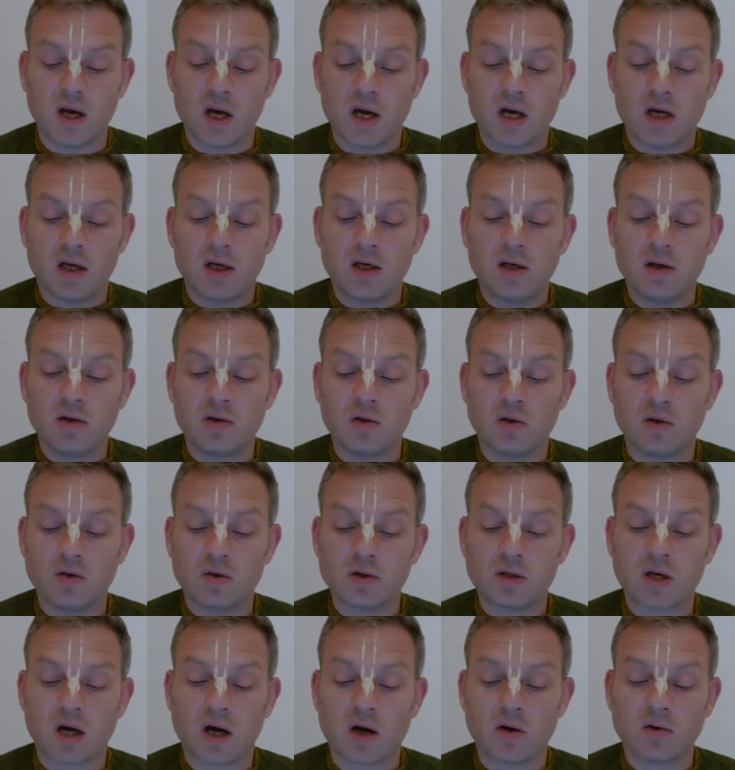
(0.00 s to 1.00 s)
he knows
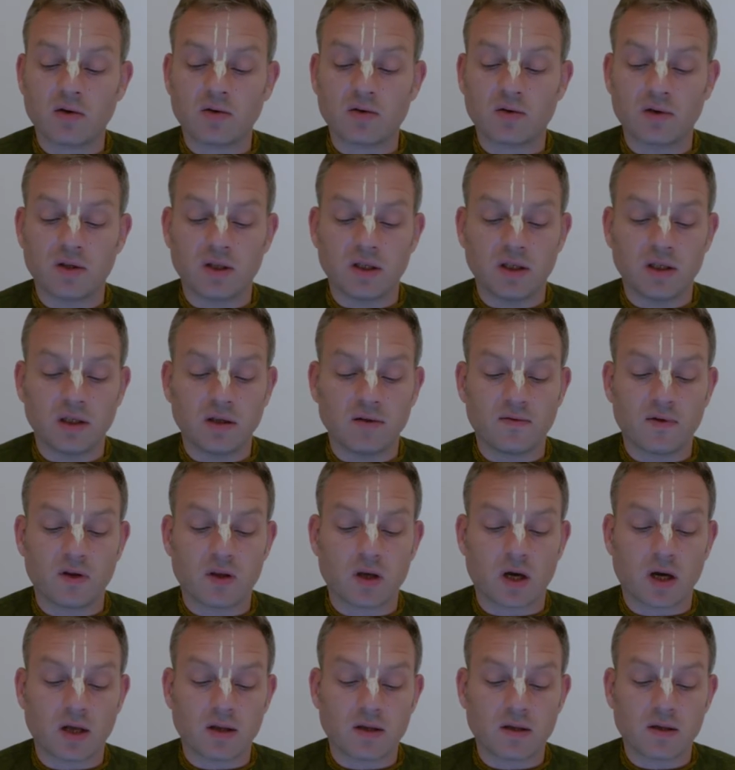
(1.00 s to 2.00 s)
how to deal with
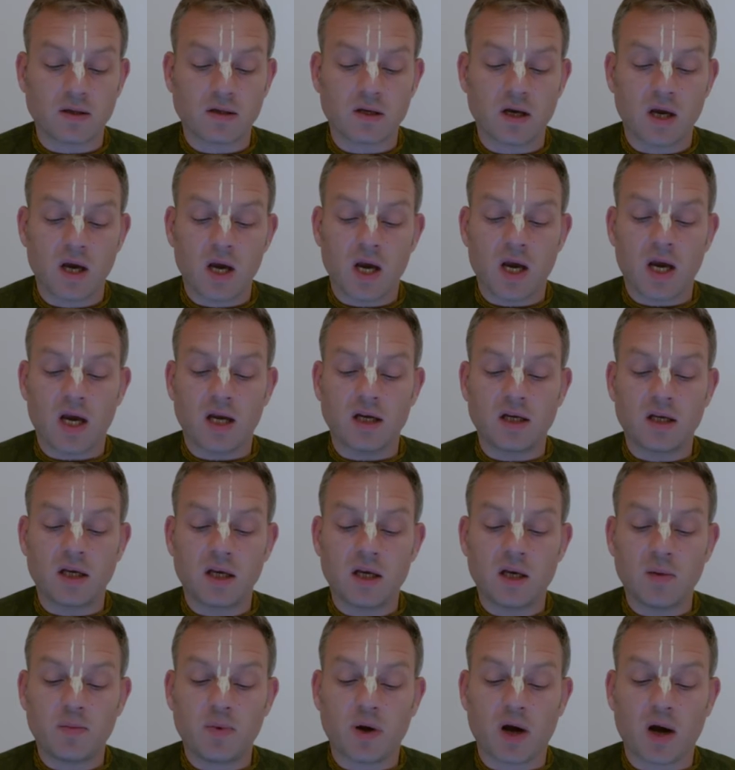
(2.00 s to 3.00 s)
others and
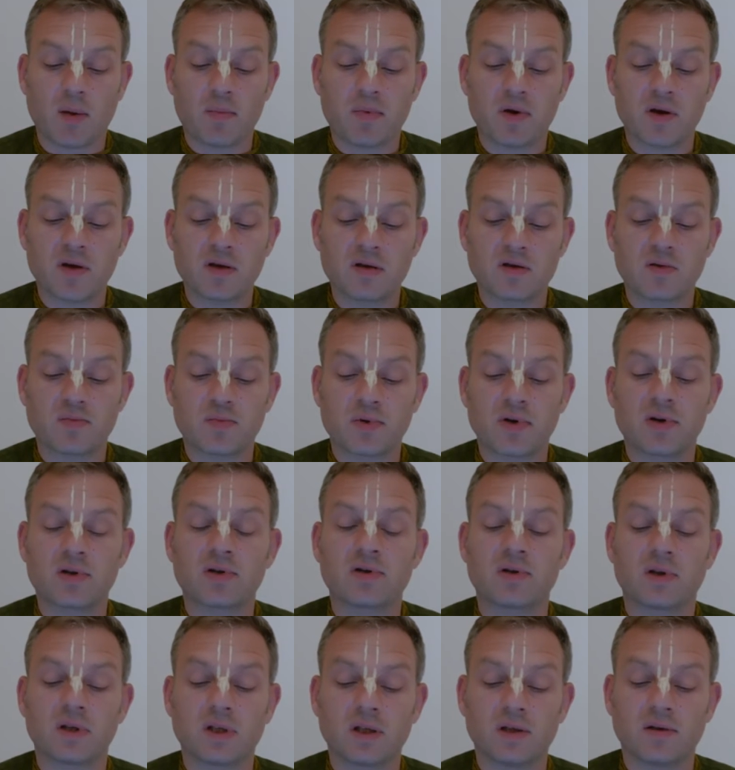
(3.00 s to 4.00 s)
keep up his
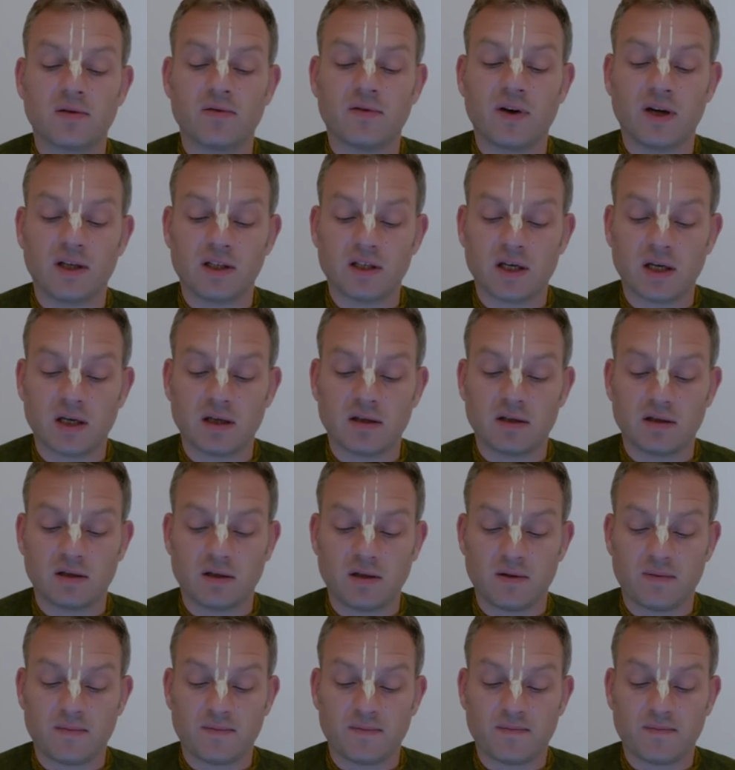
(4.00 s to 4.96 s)
spiritual vitality.